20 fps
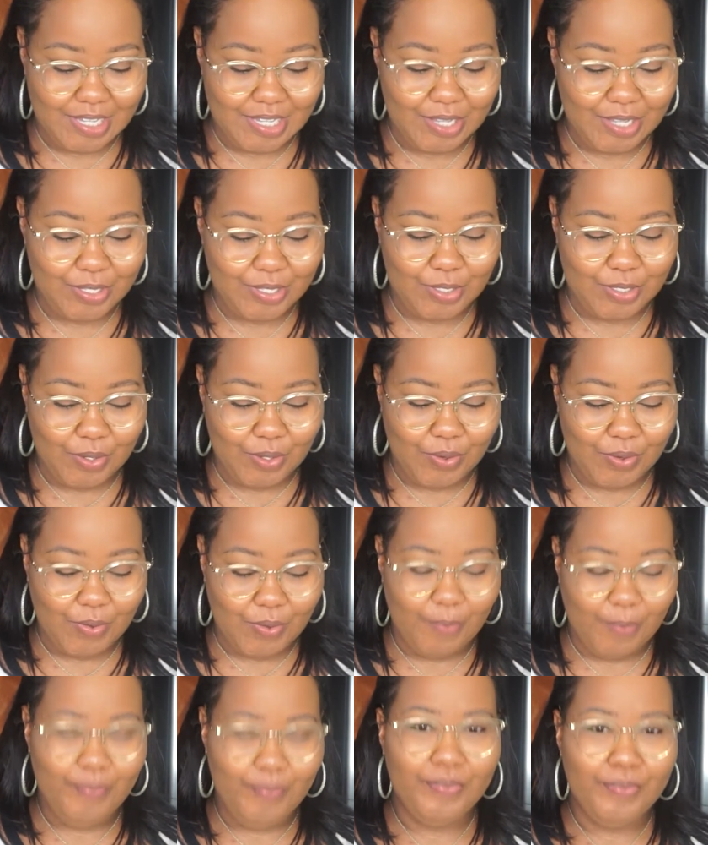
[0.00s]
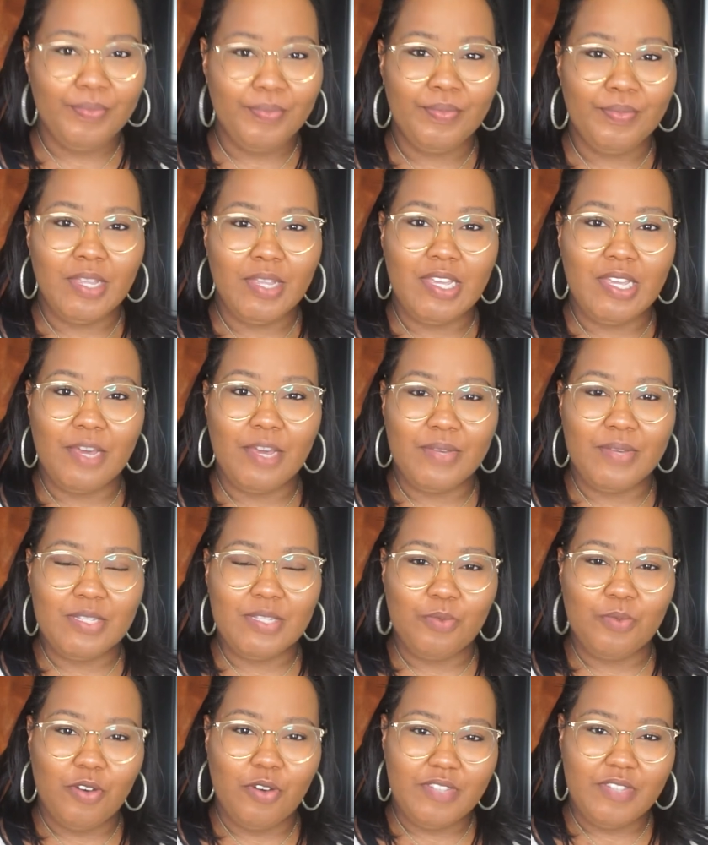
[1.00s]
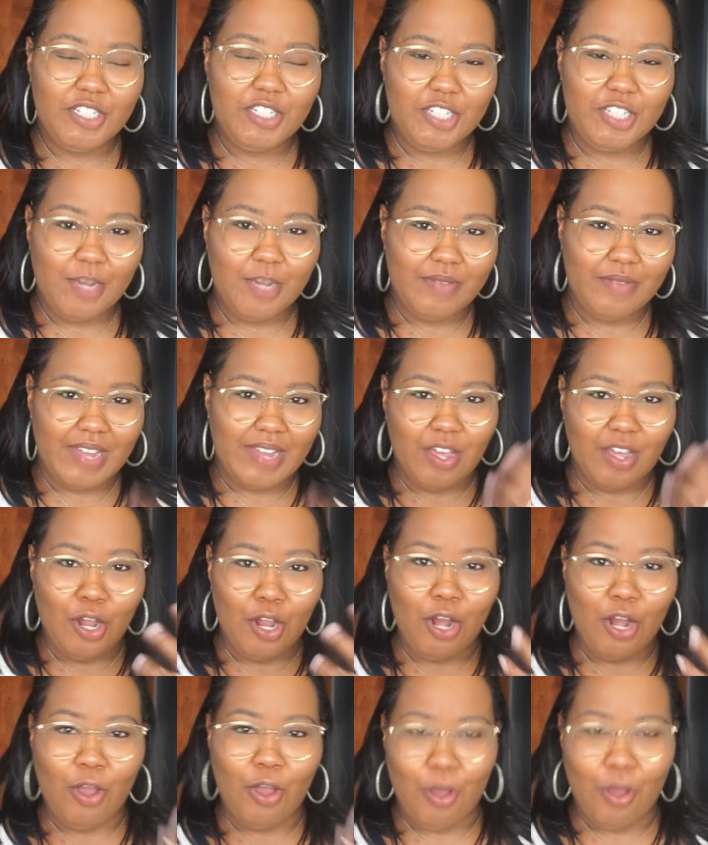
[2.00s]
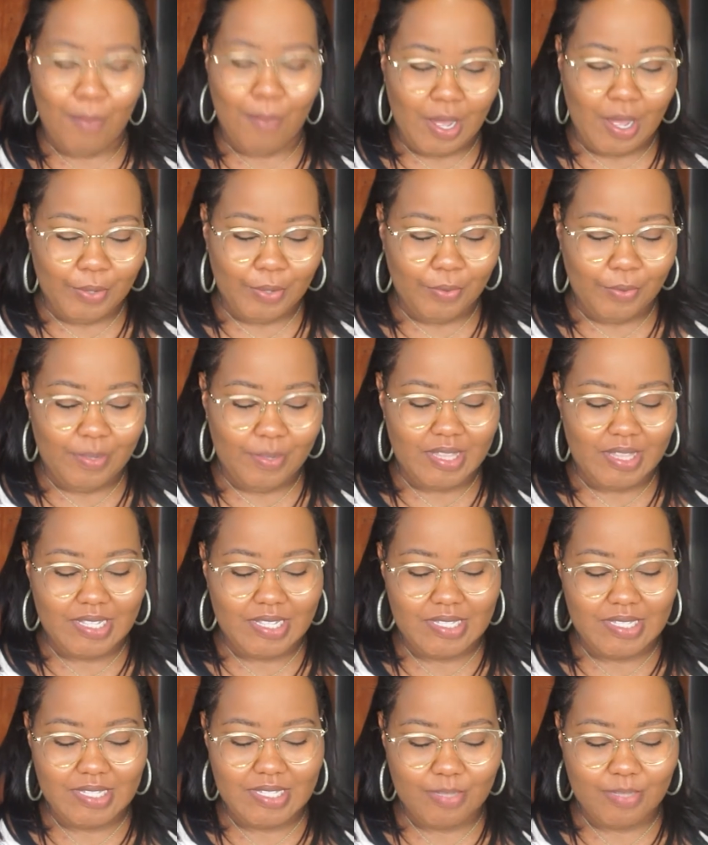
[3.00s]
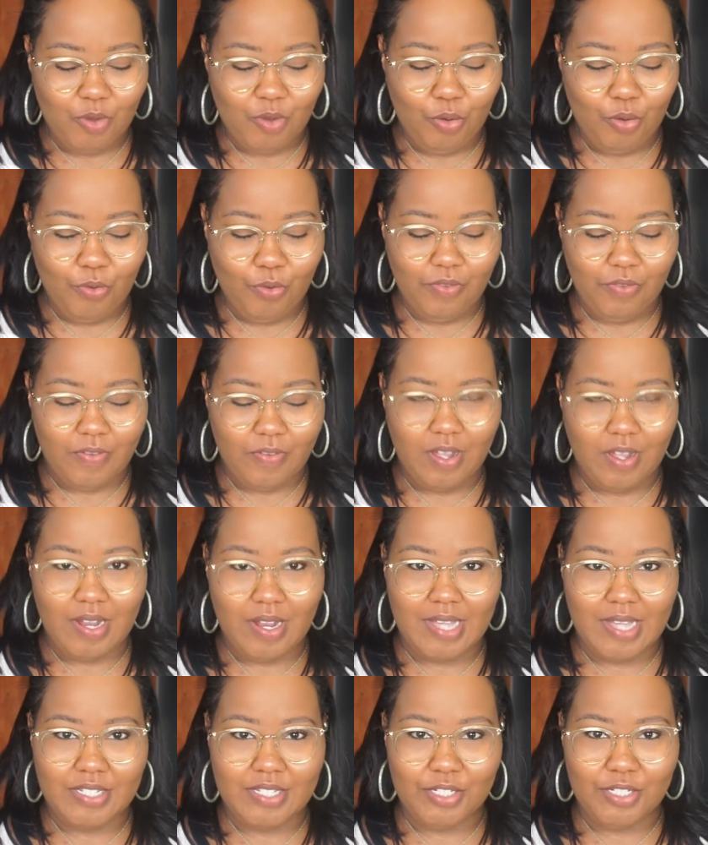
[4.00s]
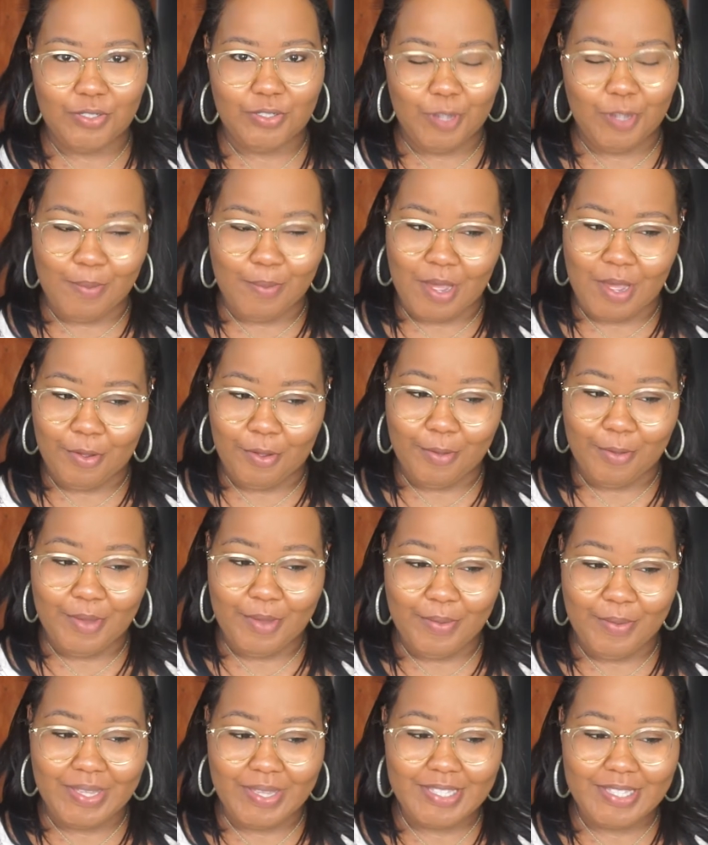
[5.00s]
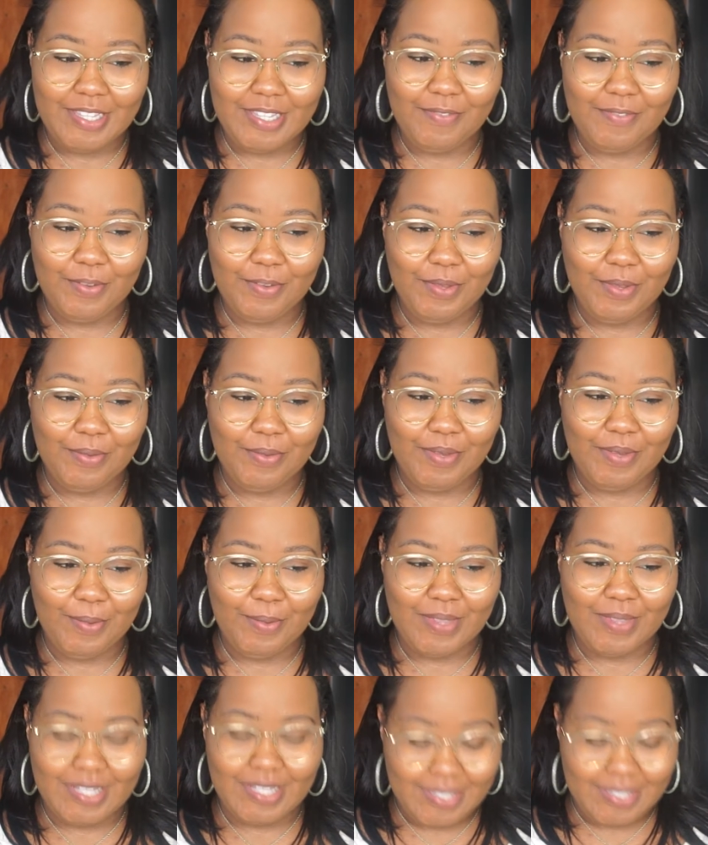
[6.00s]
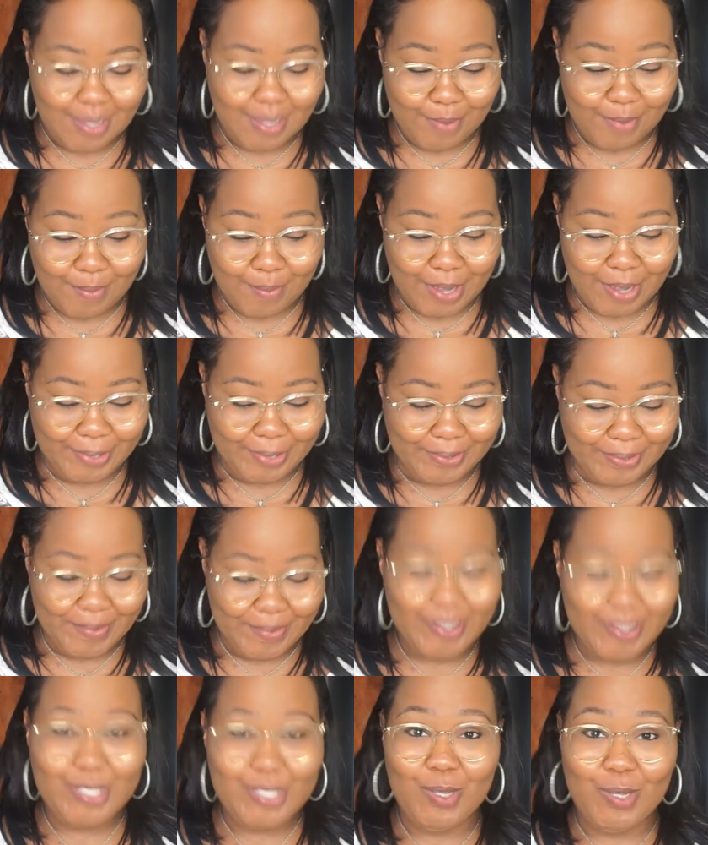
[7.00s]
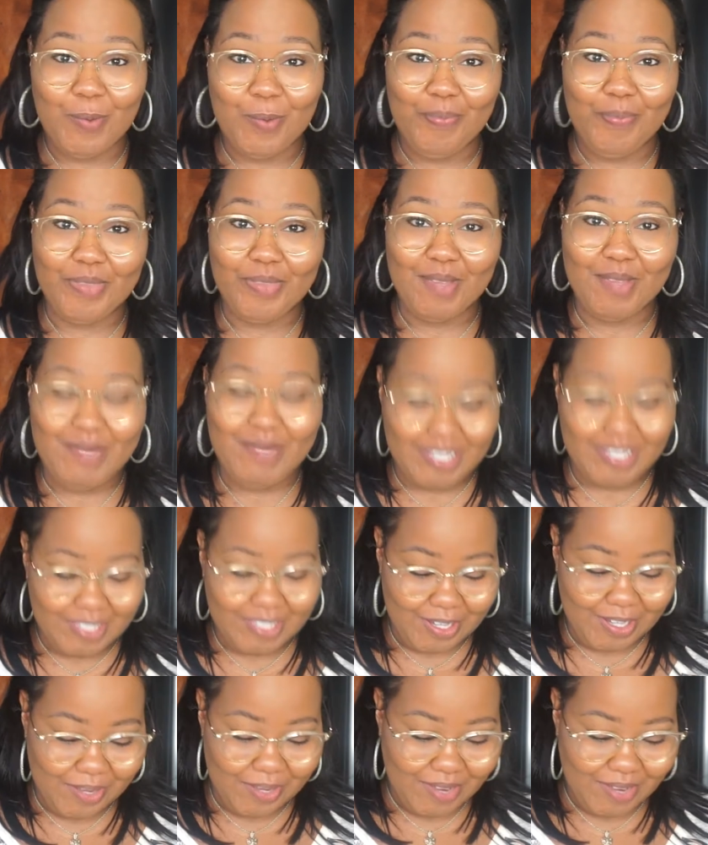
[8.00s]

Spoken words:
So it was more of the shape of like a long mango, but this is more oval as a truly mango, but we'll see if it will work with this type of mango. So basically